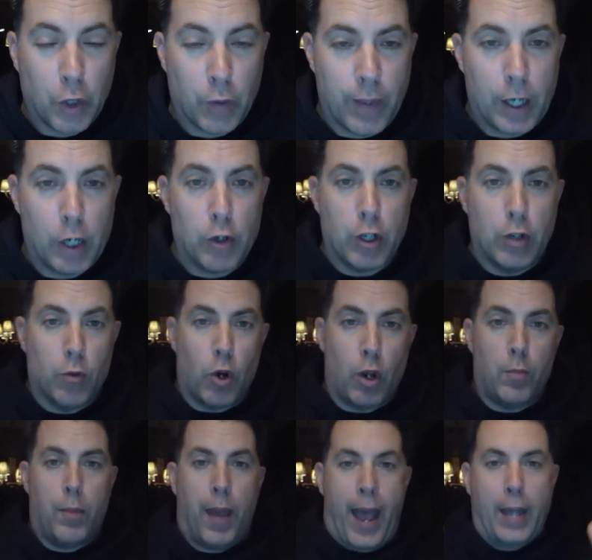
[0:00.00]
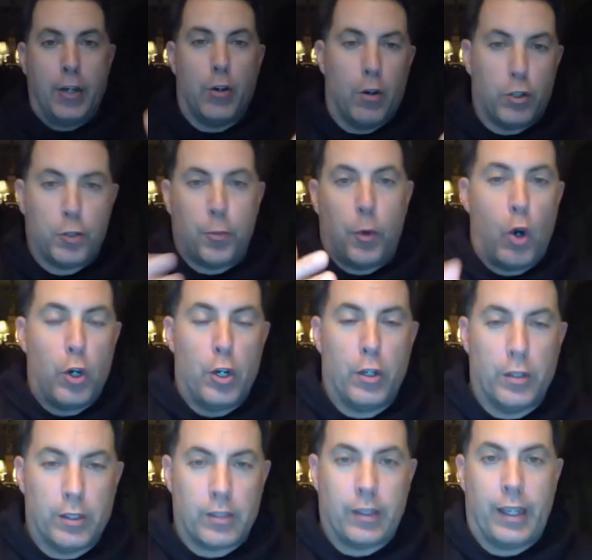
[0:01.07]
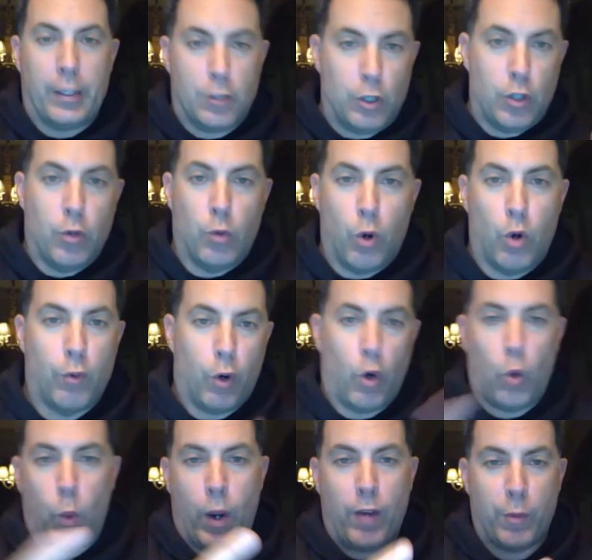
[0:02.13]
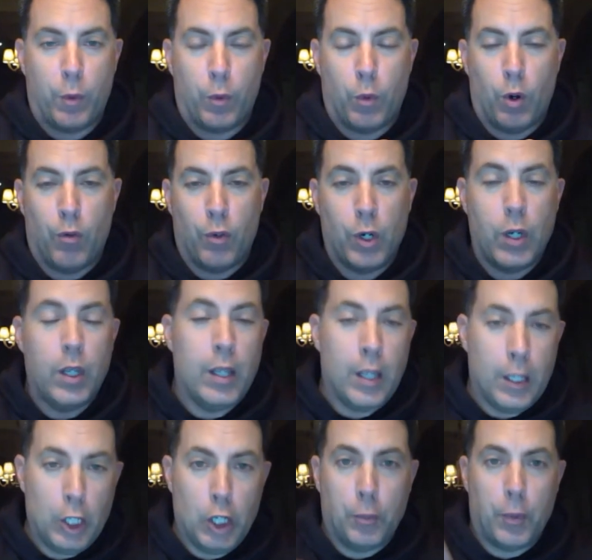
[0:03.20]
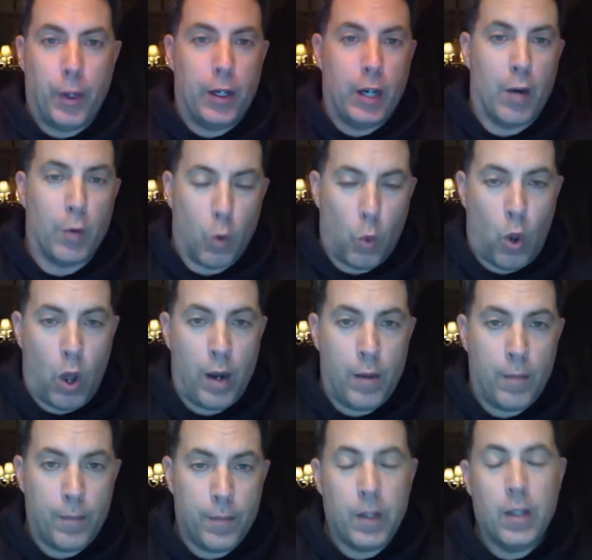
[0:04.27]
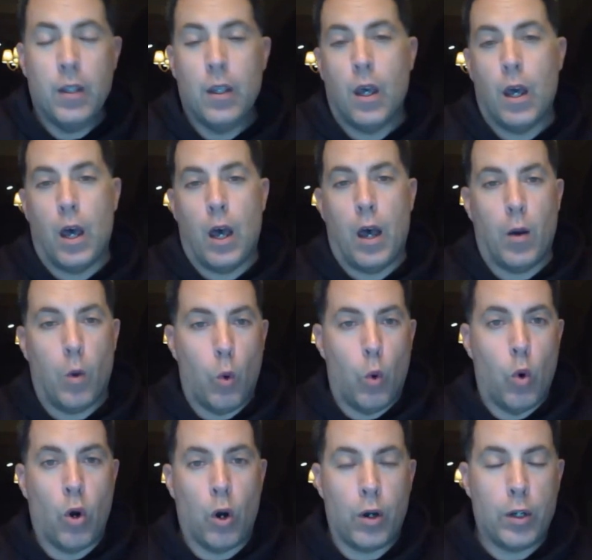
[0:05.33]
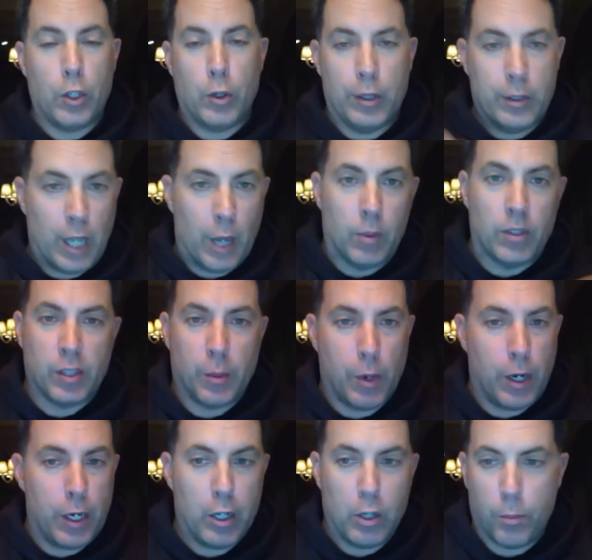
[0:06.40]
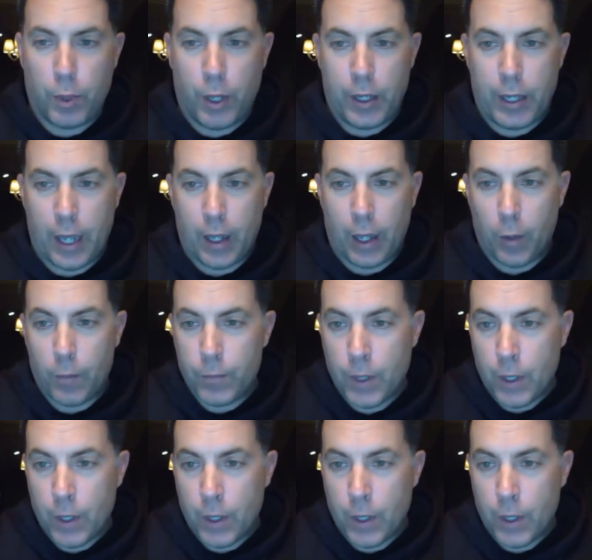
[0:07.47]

And then you can run Badger or Spartan. You can slant to the rover or away from the rover. You can play cover one, uh, or you can double somebody. You can play yellow.